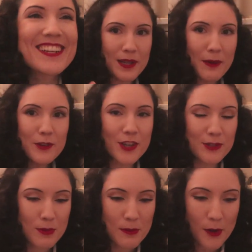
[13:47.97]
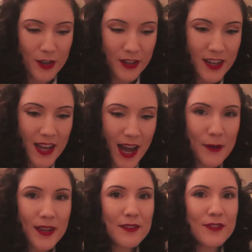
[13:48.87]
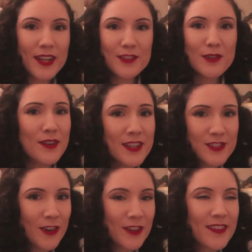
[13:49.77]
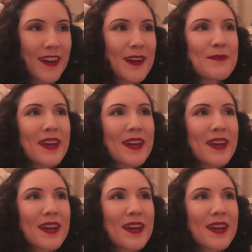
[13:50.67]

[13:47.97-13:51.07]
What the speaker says: When I would dress more modern, I would get invited to events all the time,